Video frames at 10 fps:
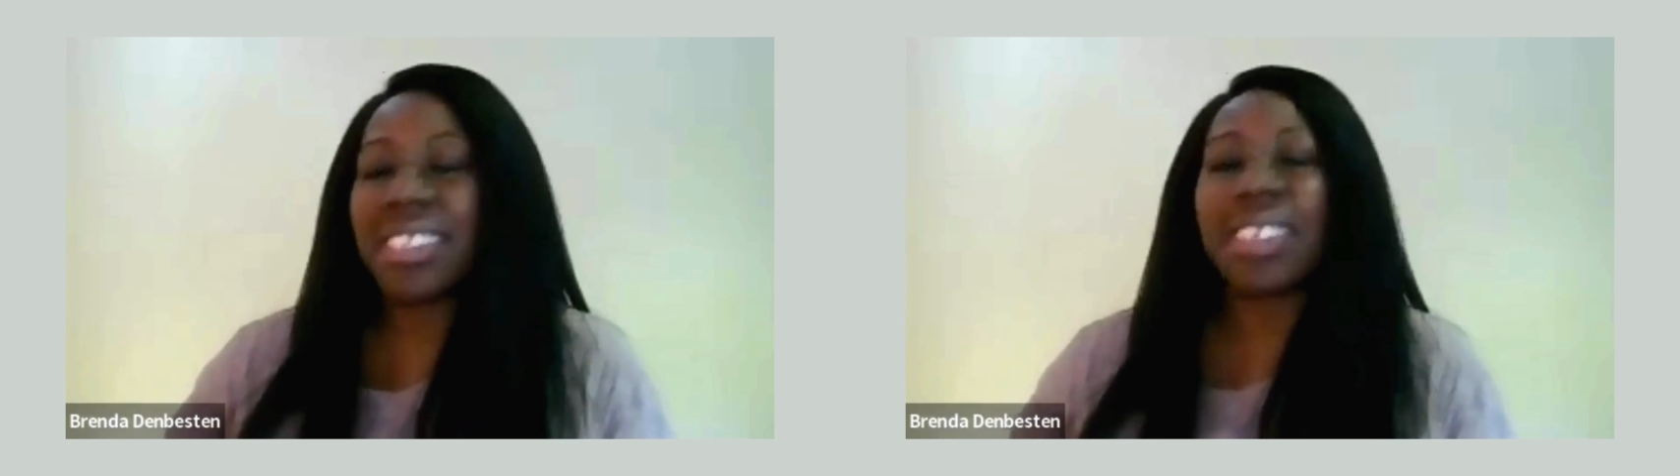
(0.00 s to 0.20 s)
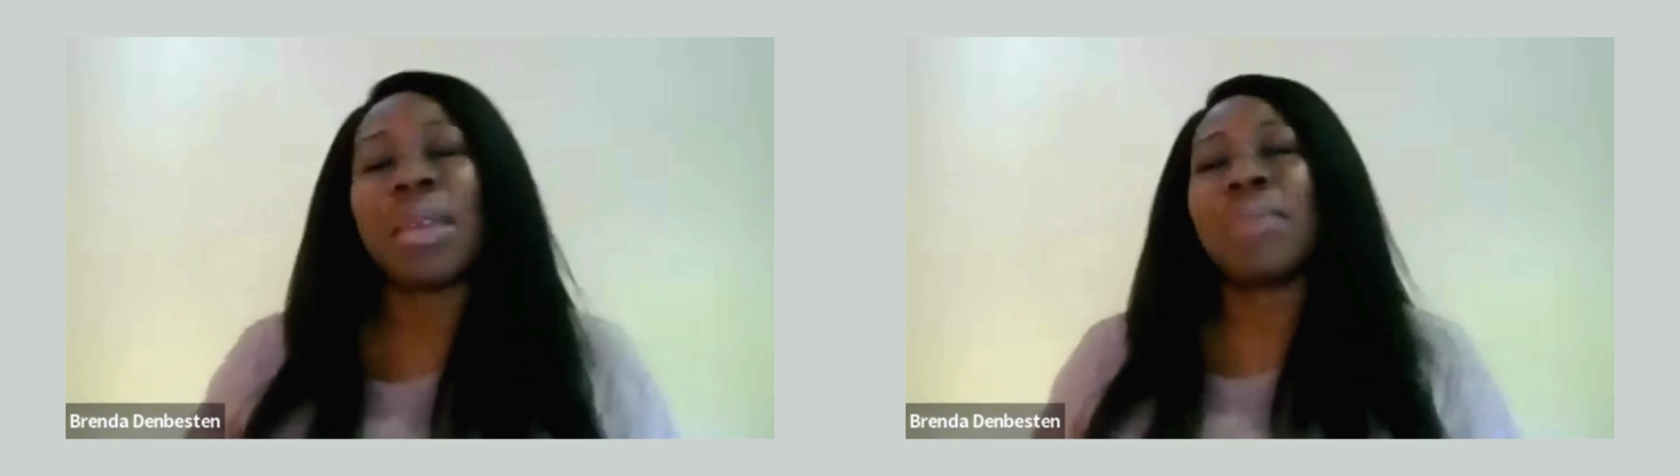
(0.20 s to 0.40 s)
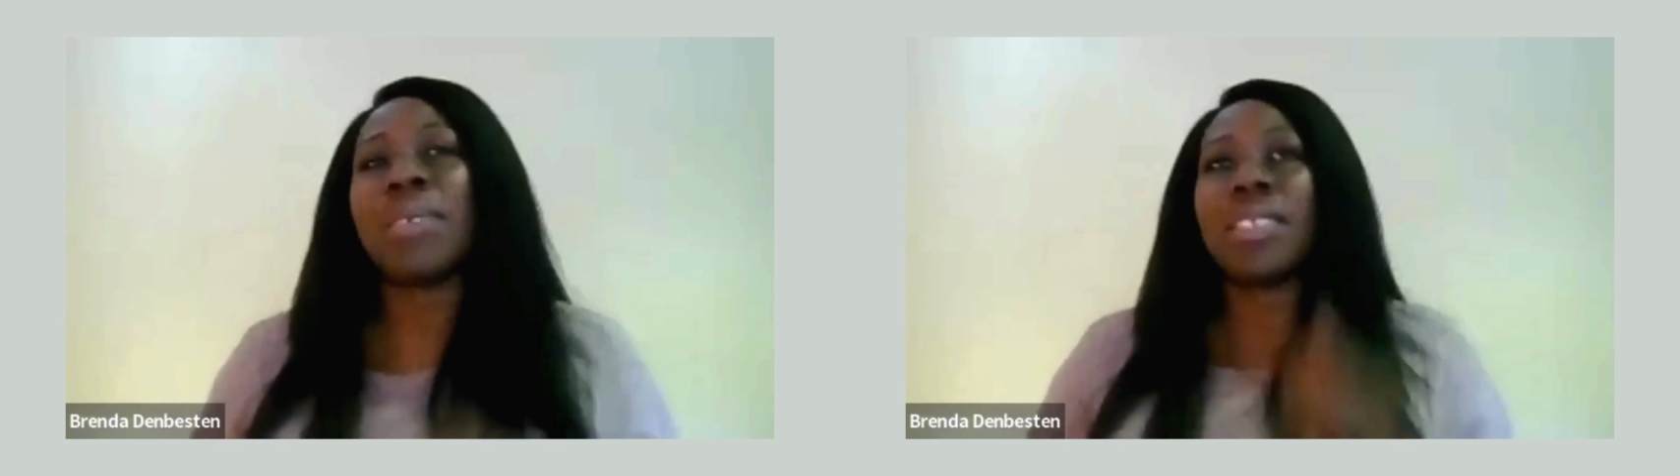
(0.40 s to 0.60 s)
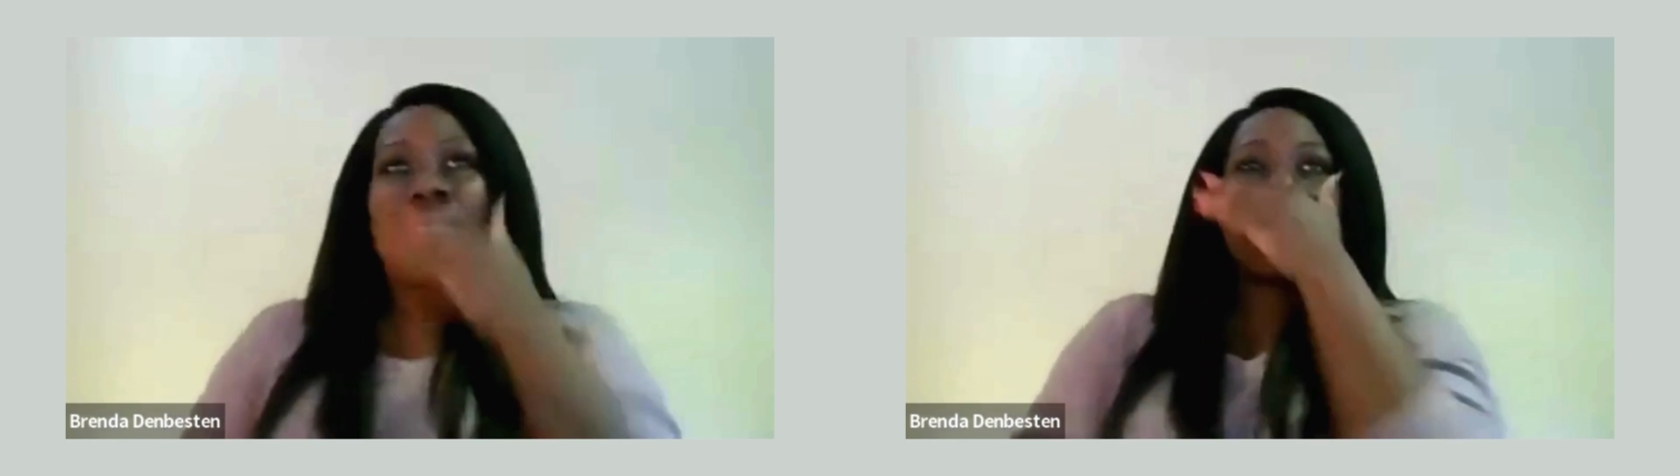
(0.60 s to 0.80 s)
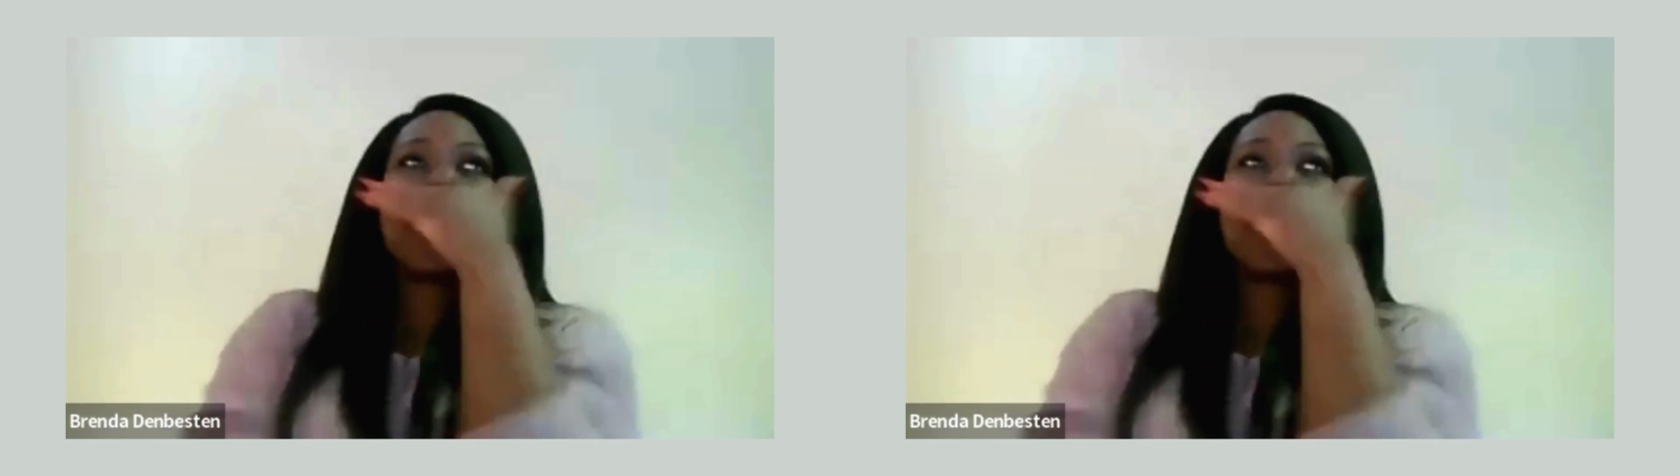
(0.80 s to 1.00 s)
and maybe it's
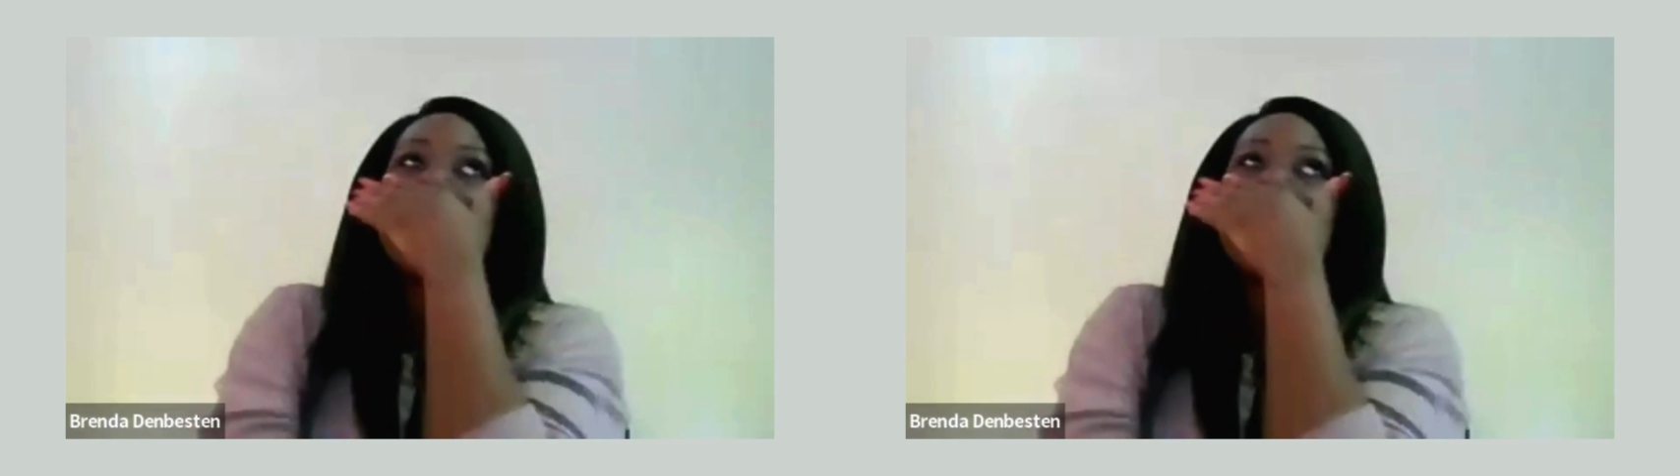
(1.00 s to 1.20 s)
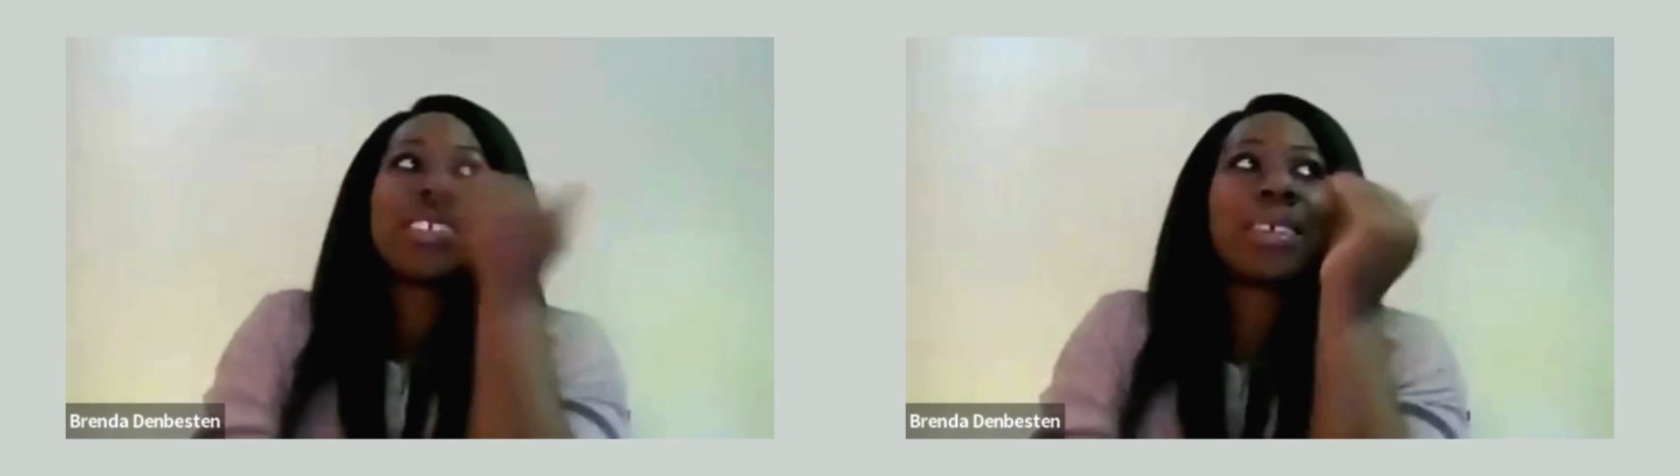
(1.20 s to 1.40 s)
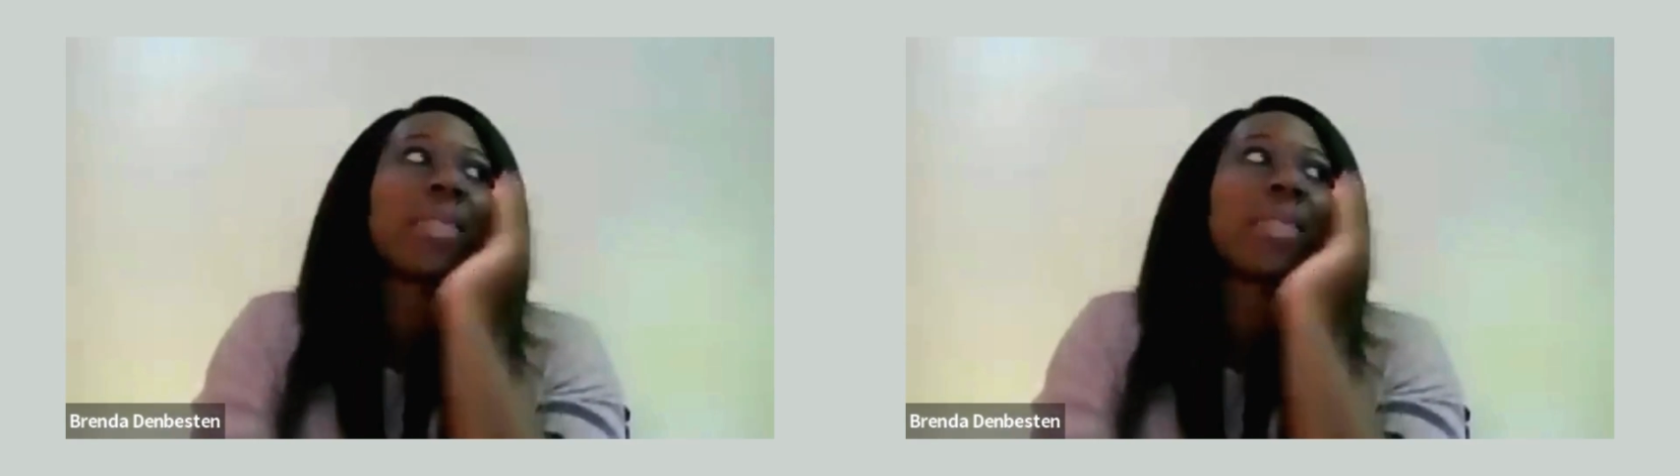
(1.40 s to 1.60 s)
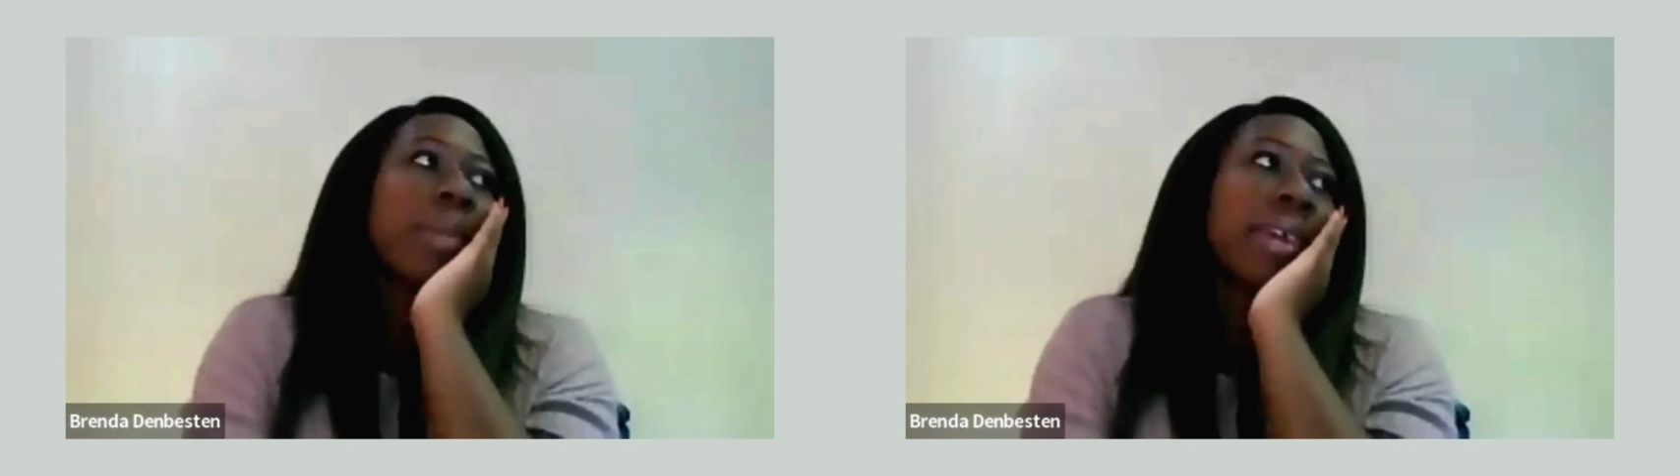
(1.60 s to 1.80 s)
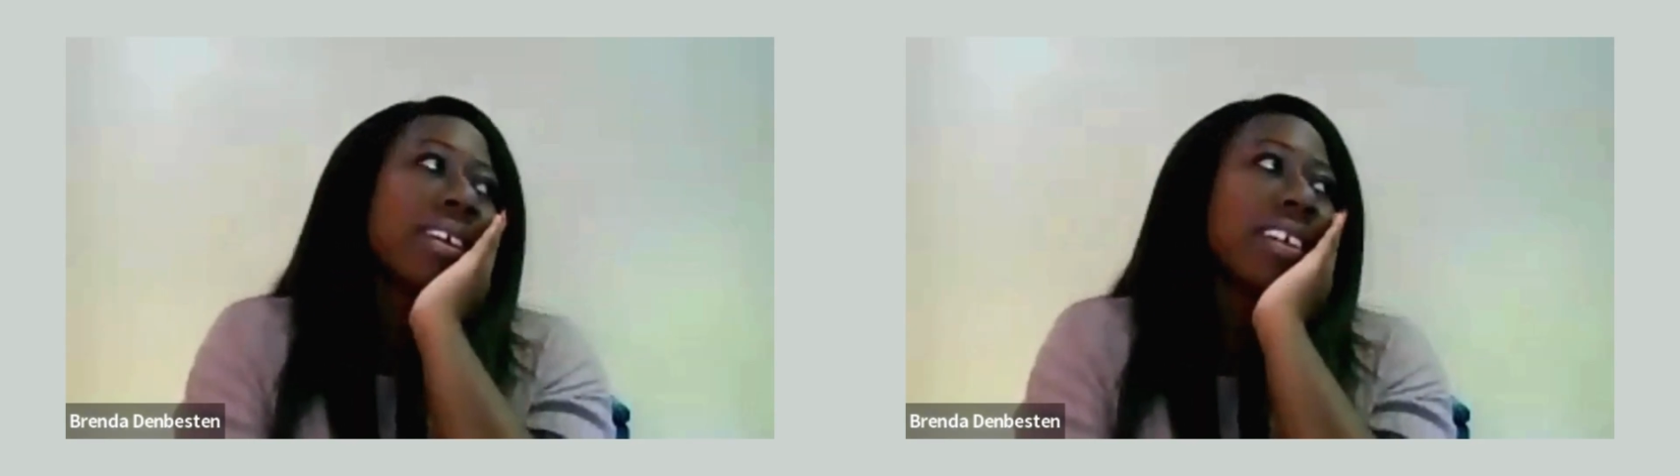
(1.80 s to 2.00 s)
just something about,